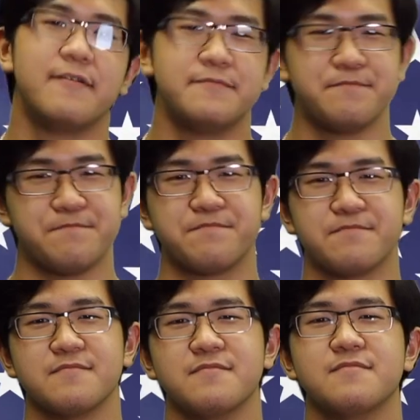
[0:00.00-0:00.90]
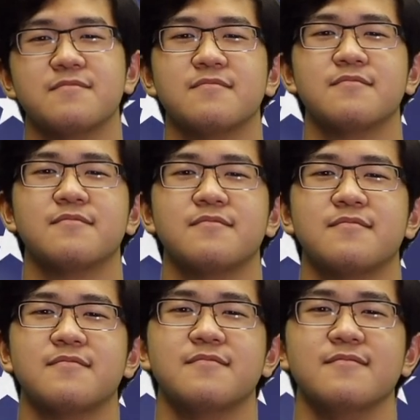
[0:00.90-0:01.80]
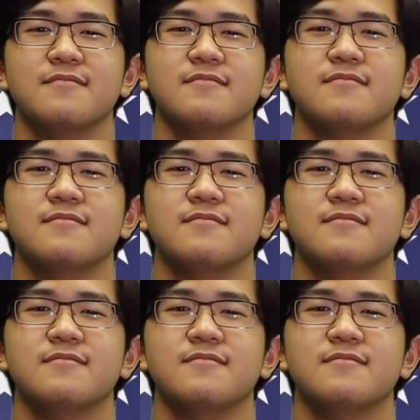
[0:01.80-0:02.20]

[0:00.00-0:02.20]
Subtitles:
No words are spoken by the person on screen.